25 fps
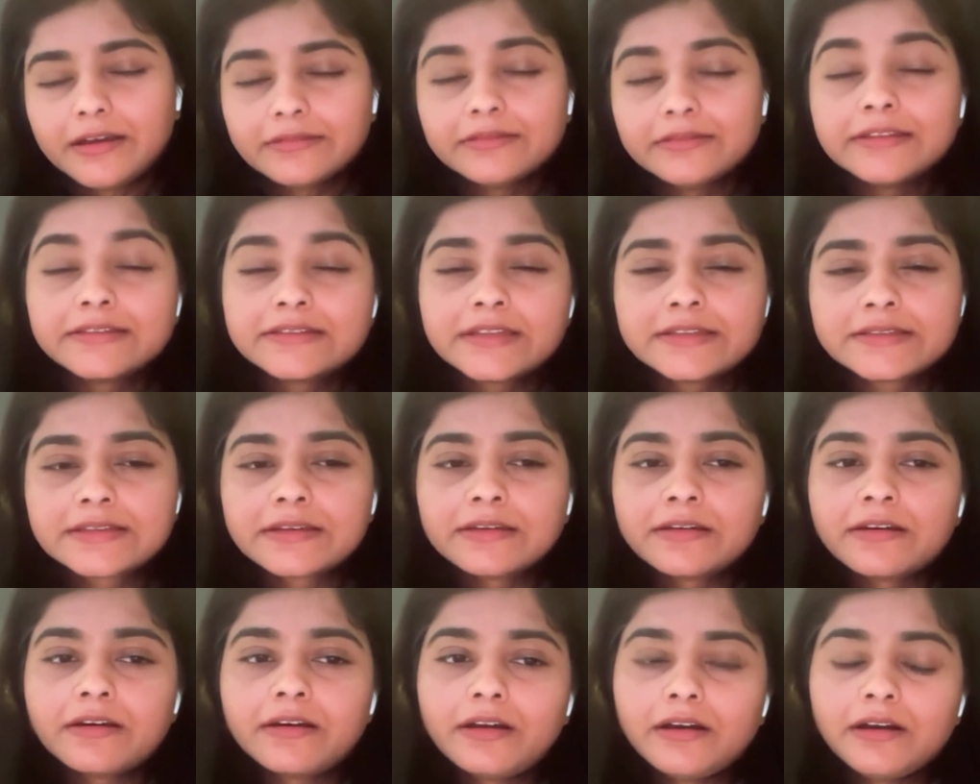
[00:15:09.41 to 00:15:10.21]
this is
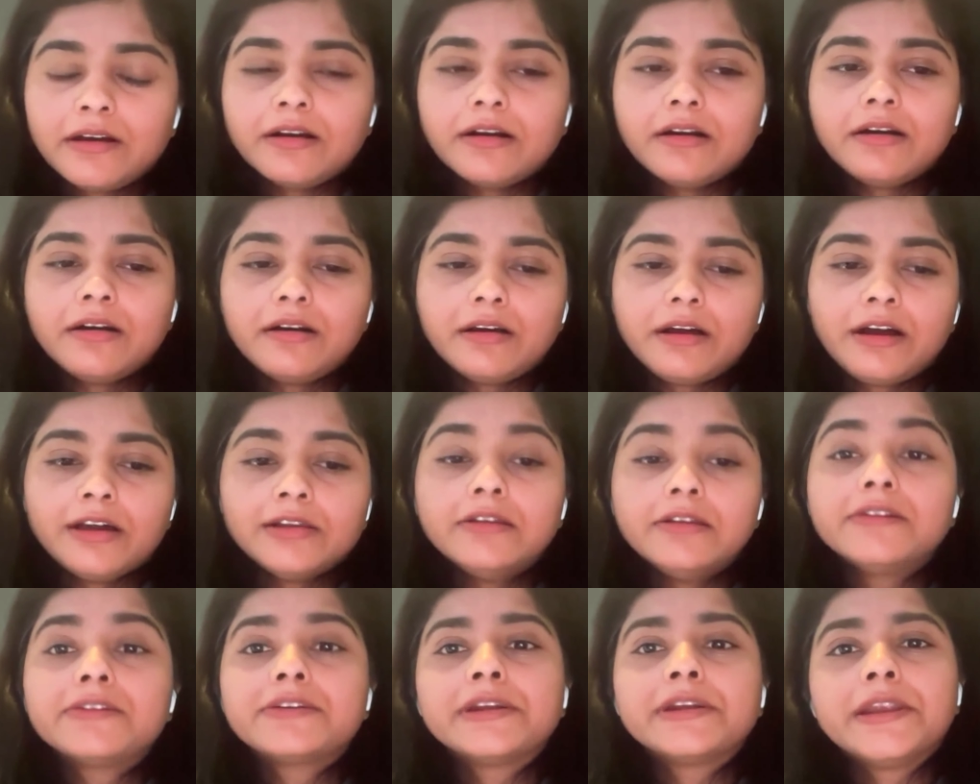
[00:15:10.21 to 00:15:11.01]
a
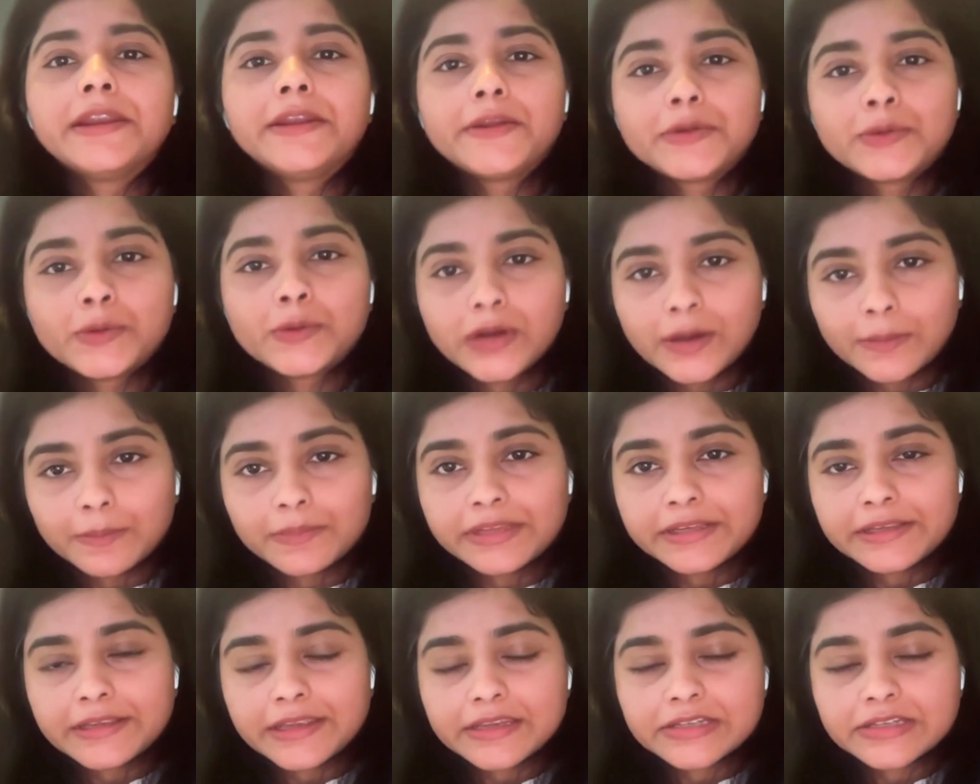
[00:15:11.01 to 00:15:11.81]
alert related to
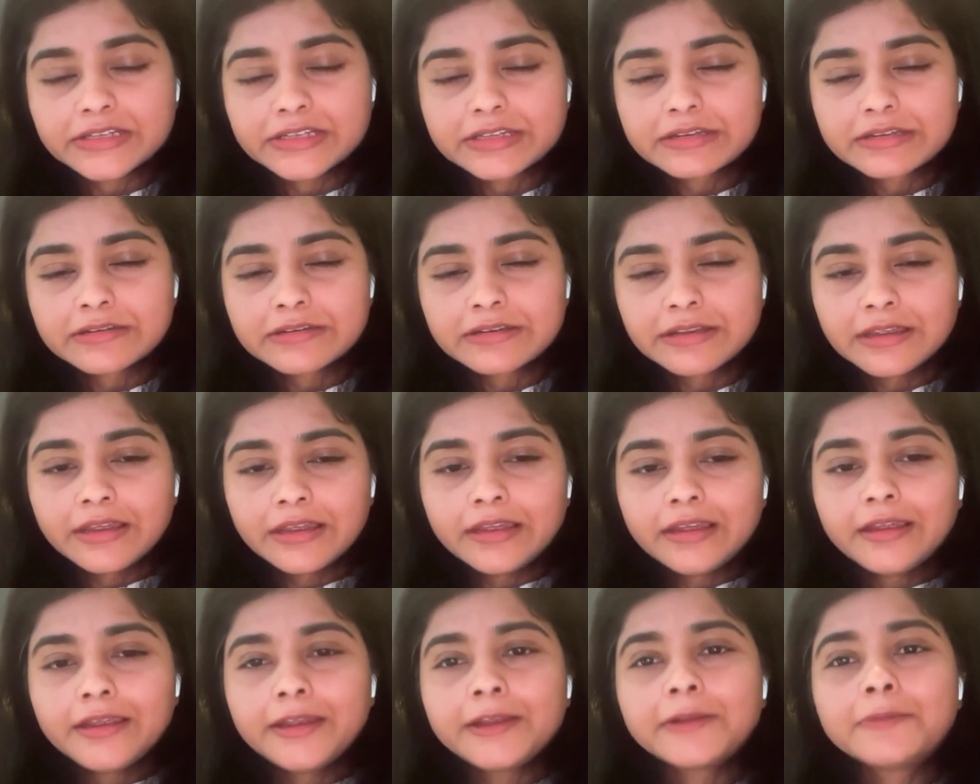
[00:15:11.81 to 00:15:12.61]
application,
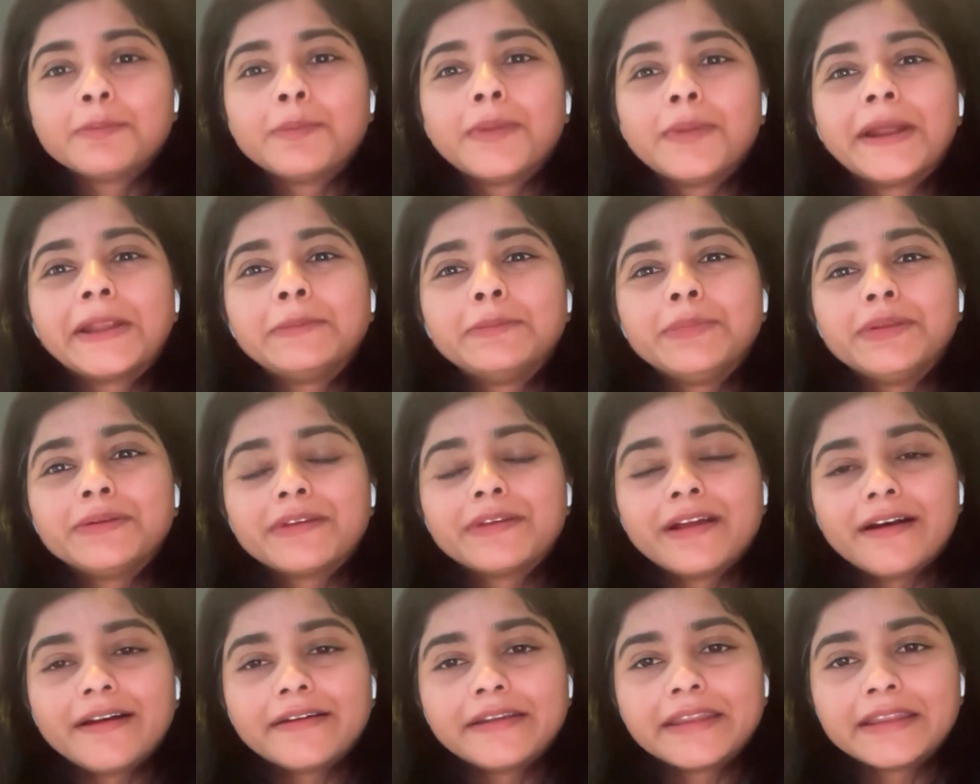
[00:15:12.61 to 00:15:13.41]
it might
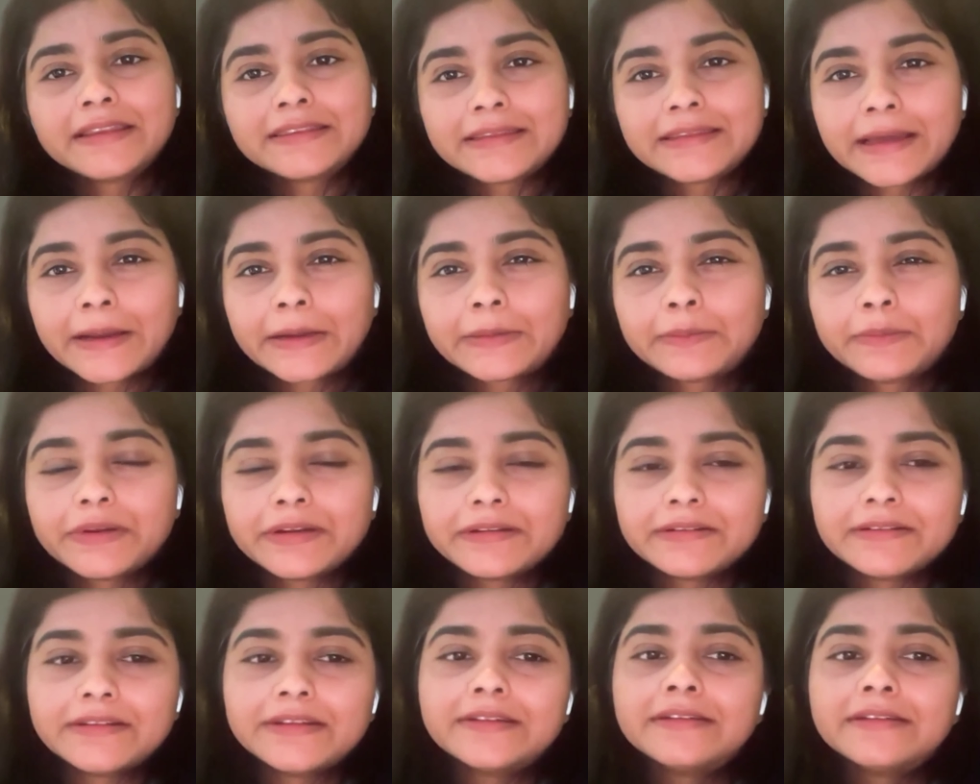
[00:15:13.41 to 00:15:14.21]
be regarding that,
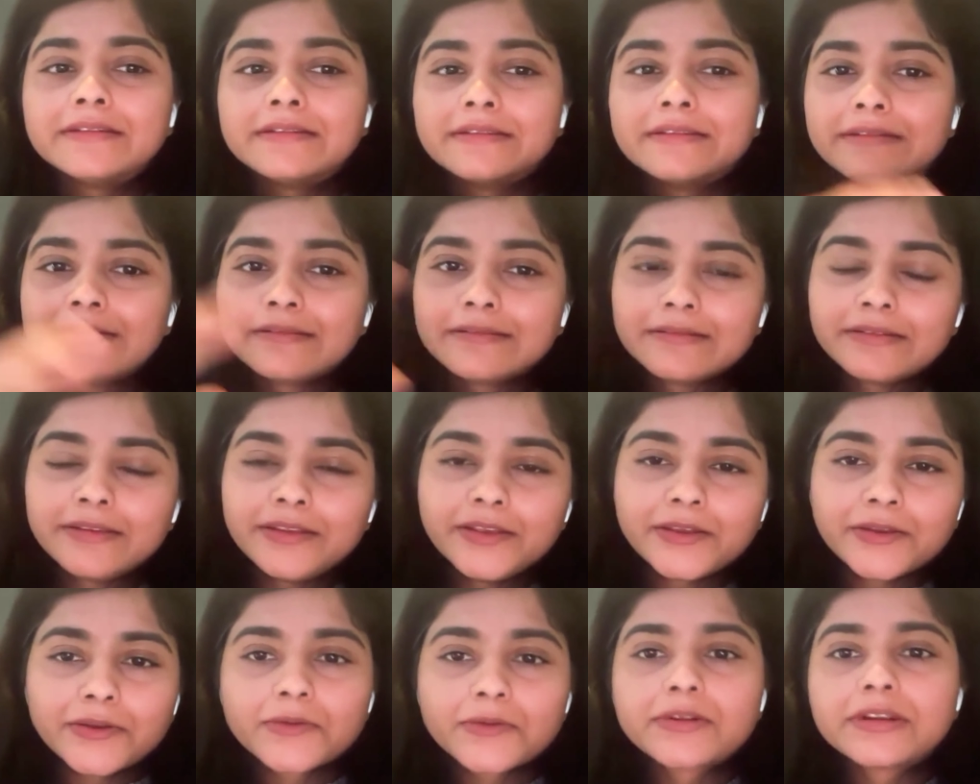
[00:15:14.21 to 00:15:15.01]
but then
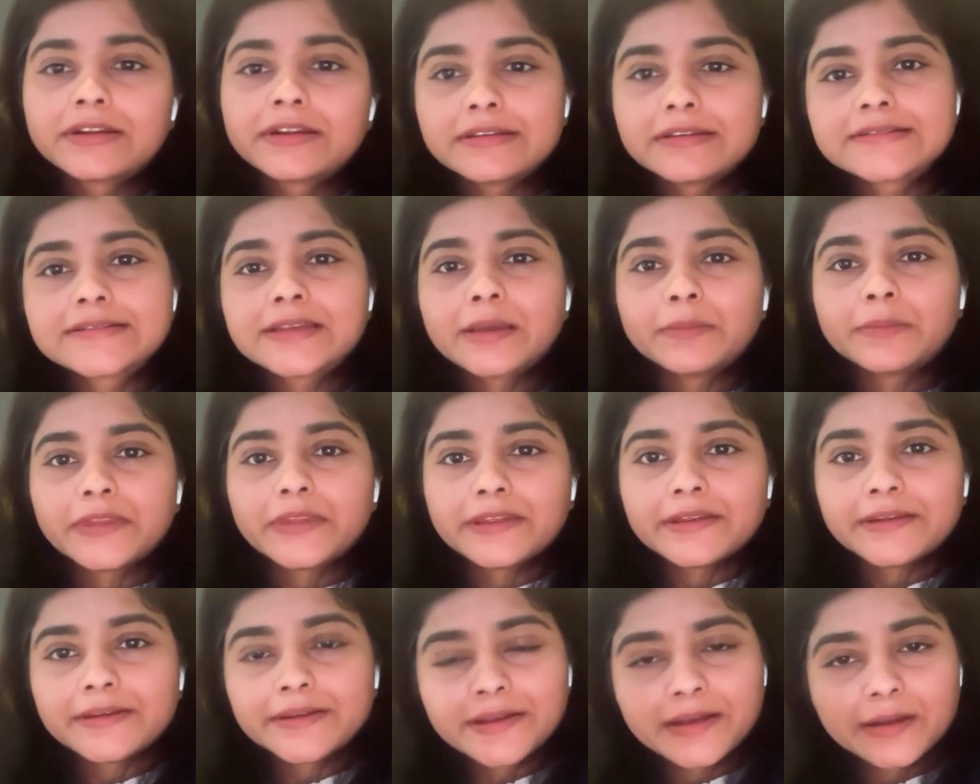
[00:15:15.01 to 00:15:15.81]
it is
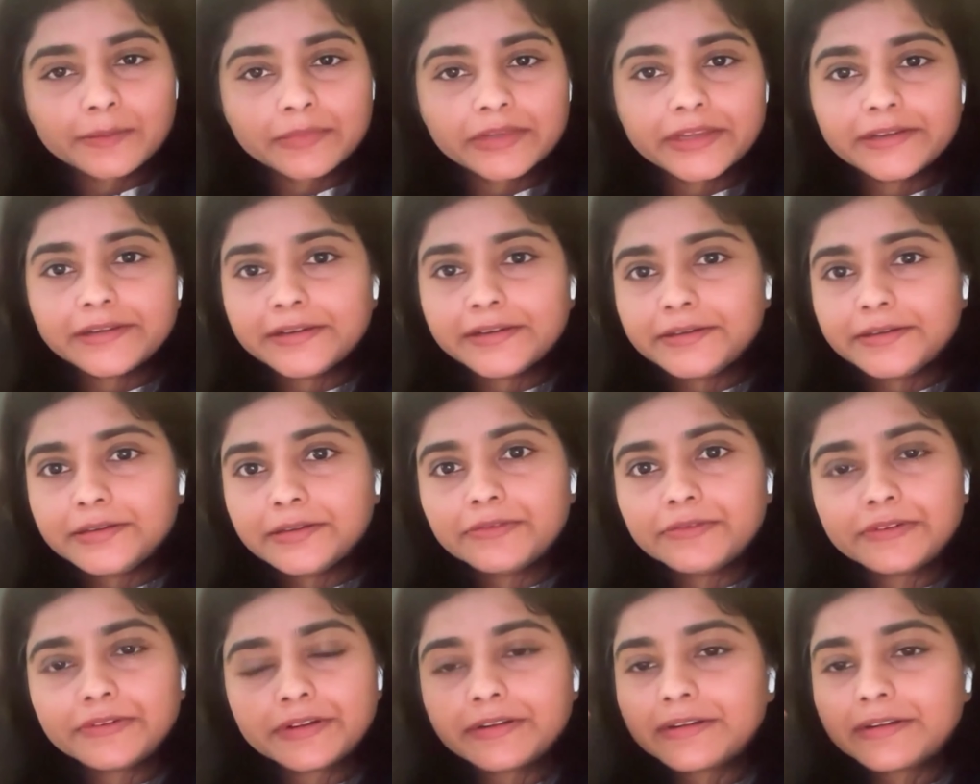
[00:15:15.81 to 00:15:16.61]
something completely
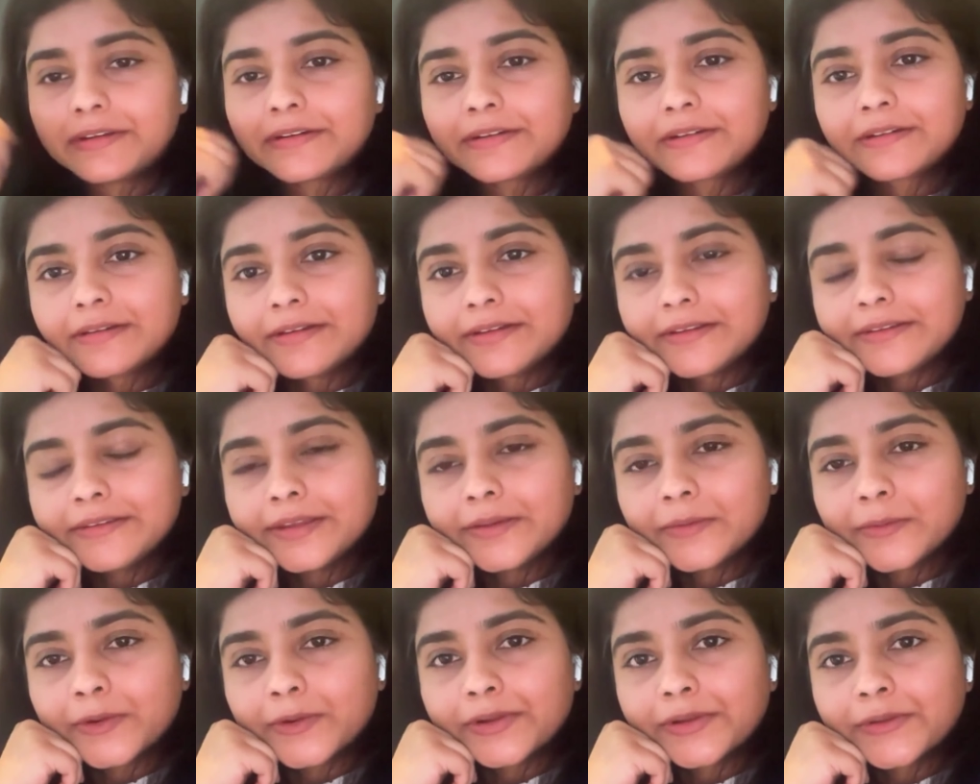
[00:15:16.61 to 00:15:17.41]
different
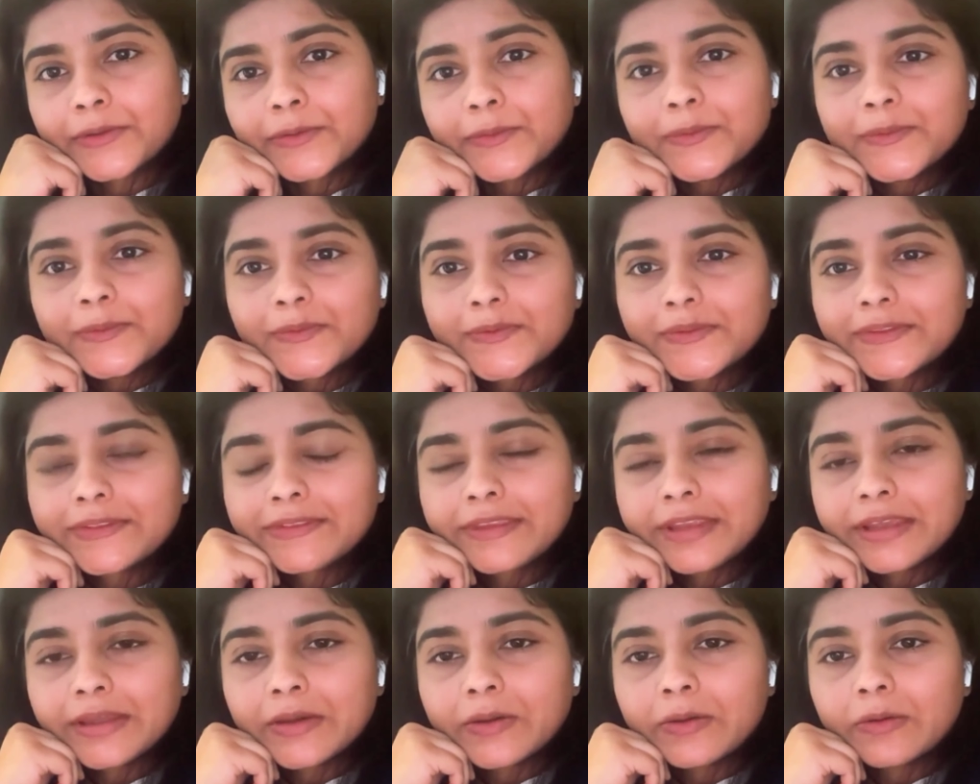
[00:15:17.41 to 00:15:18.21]
than what you
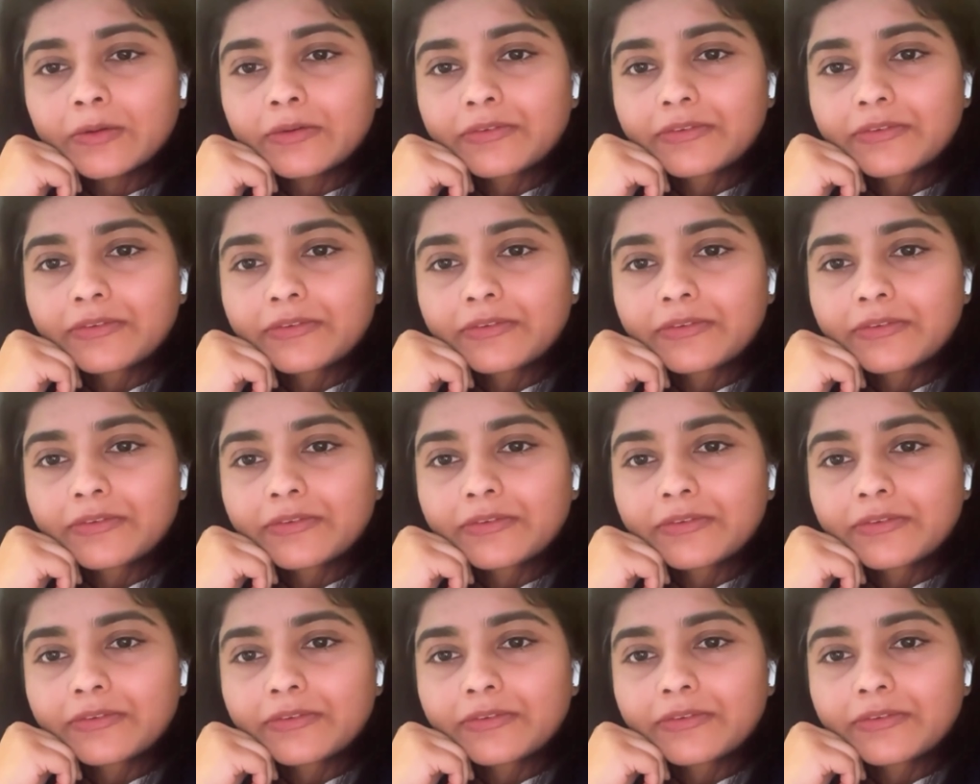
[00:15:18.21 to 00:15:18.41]
think